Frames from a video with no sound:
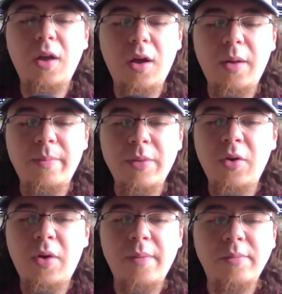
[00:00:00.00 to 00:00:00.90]

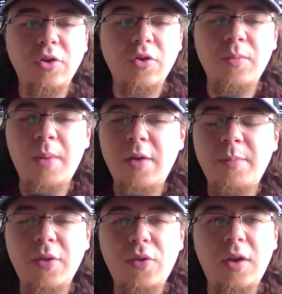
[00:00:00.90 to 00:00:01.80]
I'm sure you might have
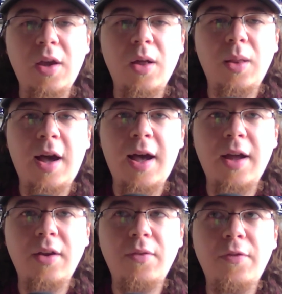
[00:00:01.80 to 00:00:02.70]
been seeing a
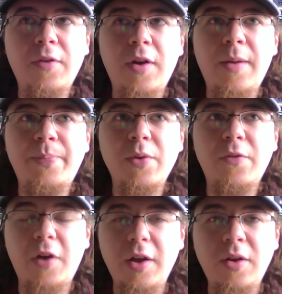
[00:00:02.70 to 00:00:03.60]
lot of
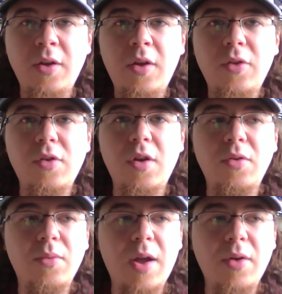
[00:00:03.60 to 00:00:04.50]
FUD centered
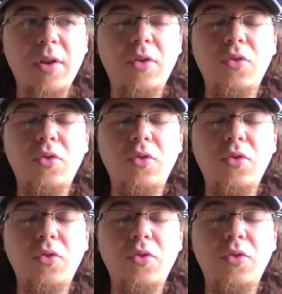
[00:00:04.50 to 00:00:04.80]
around it.